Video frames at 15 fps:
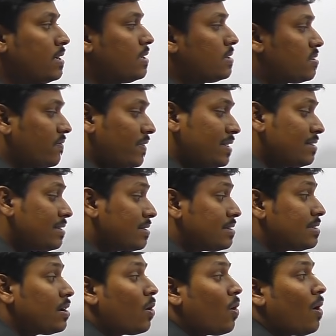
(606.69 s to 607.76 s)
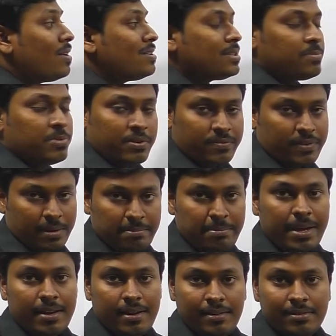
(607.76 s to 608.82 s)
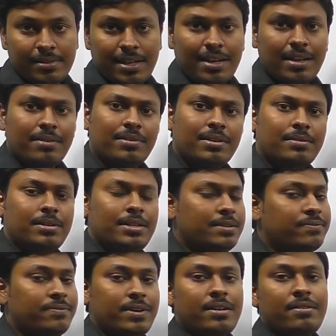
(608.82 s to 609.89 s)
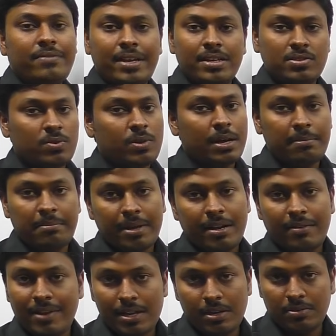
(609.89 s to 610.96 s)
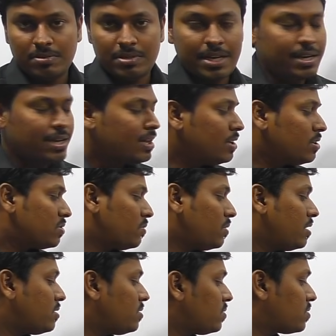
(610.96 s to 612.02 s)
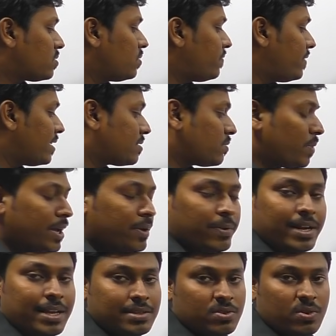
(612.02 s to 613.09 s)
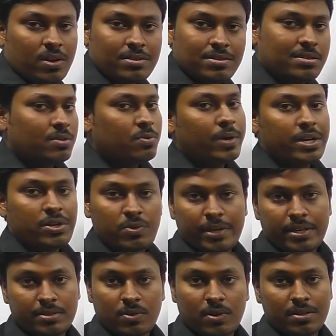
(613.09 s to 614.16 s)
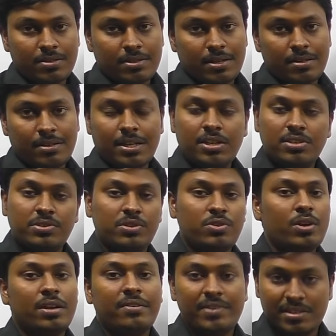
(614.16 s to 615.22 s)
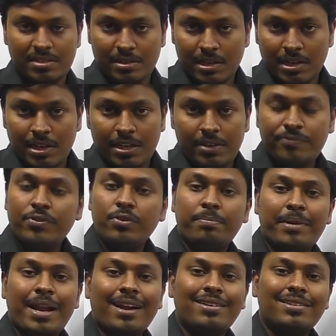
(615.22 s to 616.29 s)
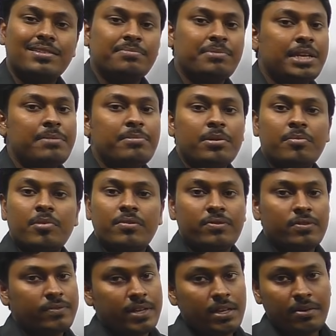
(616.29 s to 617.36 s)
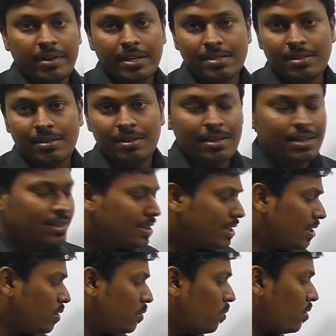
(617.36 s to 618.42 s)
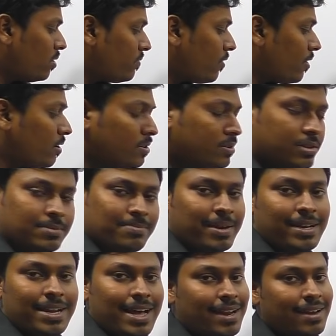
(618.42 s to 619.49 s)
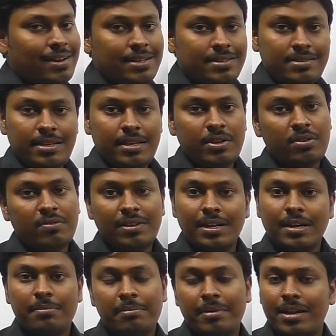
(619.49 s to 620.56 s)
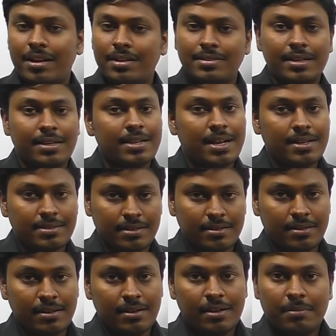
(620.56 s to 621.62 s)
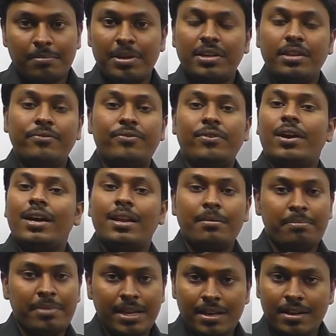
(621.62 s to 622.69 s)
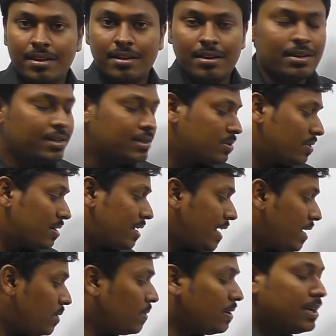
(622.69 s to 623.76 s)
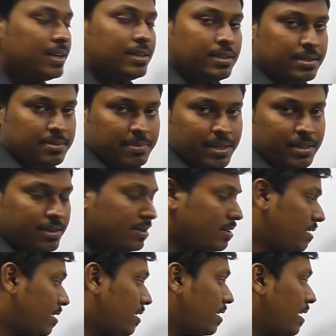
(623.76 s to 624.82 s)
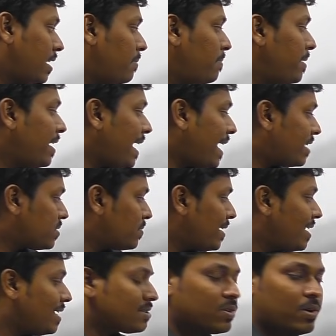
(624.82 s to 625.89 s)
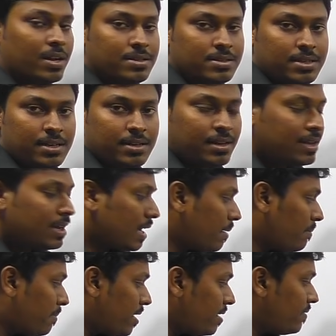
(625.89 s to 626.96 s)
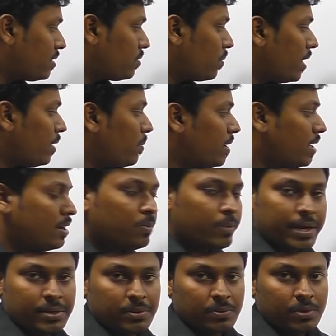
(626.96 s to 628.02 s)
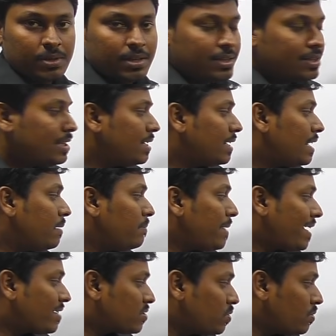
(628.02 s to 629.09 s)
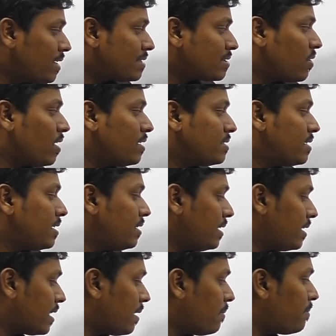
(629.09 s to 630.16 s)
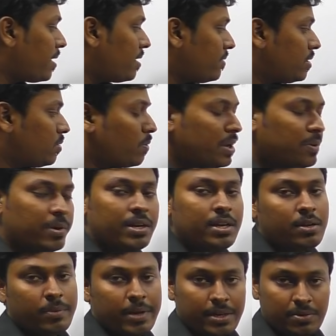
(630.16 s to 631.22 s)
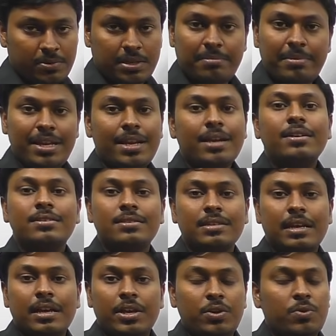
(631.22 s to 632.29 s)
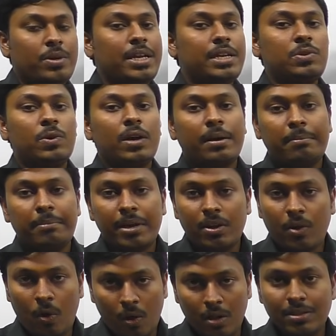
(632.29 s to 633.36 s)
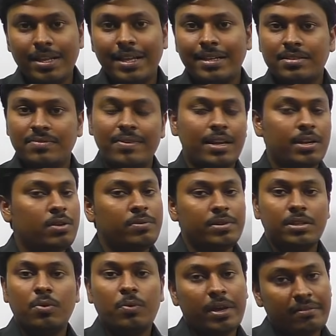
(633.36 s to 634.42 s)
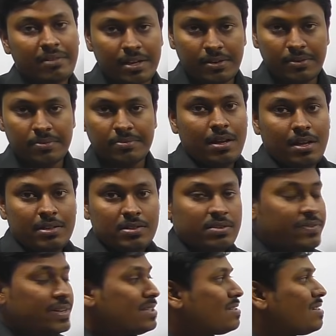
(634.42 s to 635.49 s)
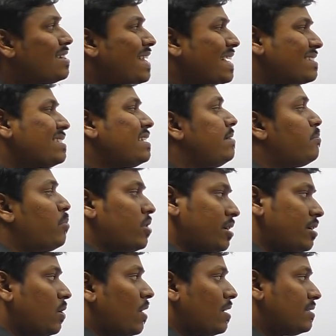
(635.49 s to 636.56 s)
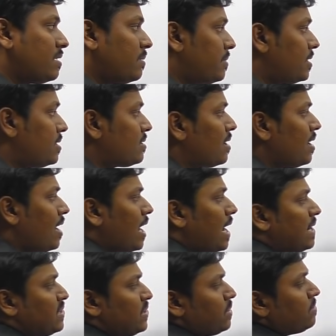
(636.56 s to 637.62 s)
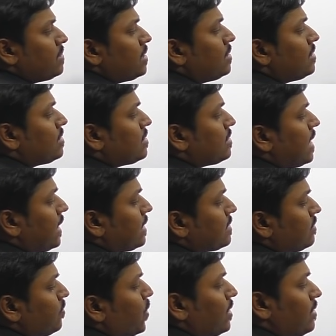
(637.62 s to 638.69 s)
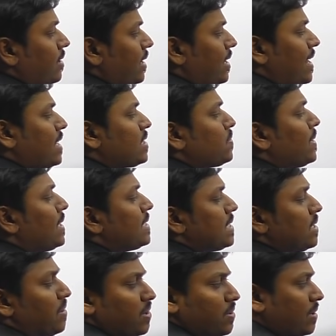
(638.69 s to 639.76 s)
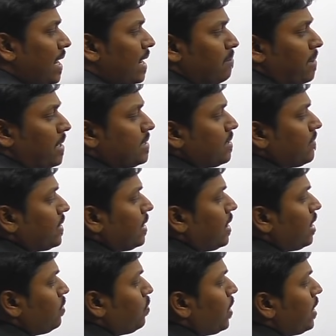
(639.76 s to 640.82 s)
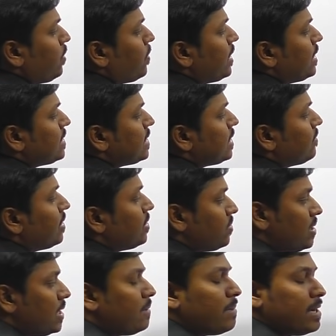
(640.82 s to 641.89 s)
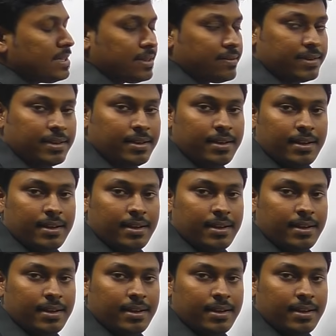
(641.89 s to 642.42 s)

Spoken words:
So friends, this is the concept of comparing. There are different ways to compare a values, right? Students used to fix y1 as constant, y2 as constant. That is your wish. If you practice minimum of 50 questions, then you won't follow this. By directly seeing, you will compare and say the answer. But if you are a beginner, so try to learn this method. Keeping x1 as constant, compare with y1 and y2. Then keep x2 as constant, then compare with y1 and y2. The meaning is, you need to compare all the x value with the y value. So friends, the next important concept is, assume that this is x1, right? x1 is equal to 9/7 and y1 is equal to 3/7.